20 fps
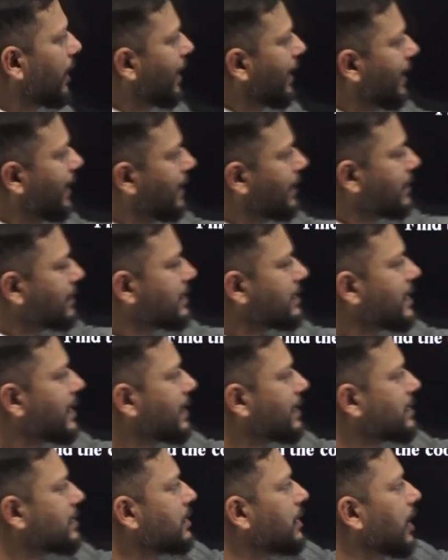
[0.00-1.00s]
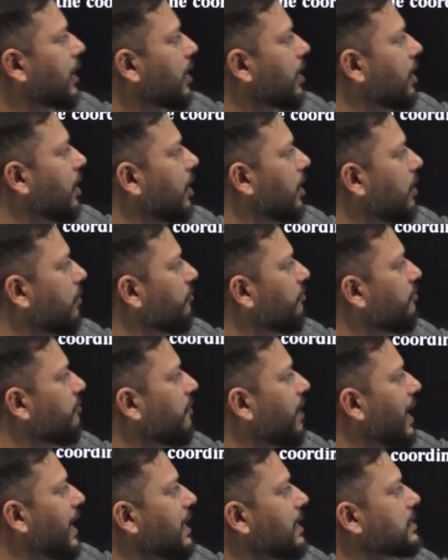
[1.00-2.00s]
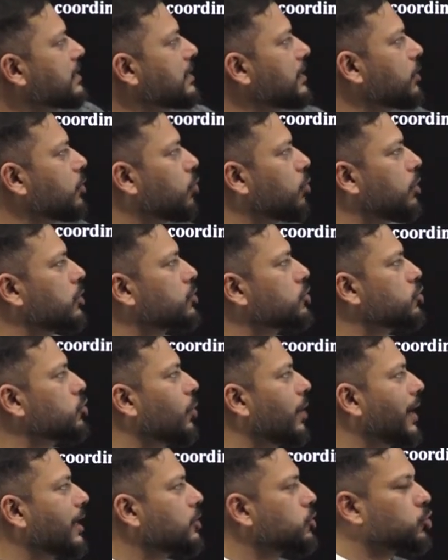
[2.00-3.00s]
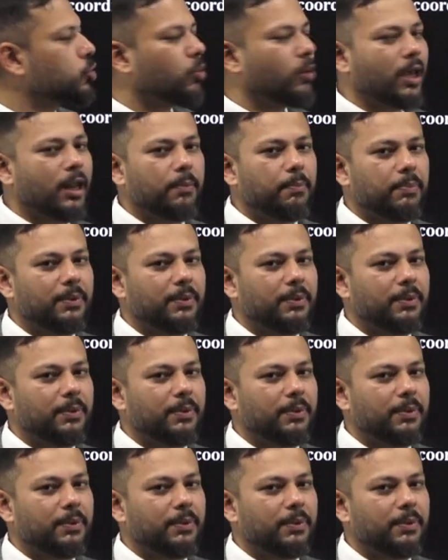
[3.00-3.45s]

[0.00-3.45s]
intersects the curve y is equals to x square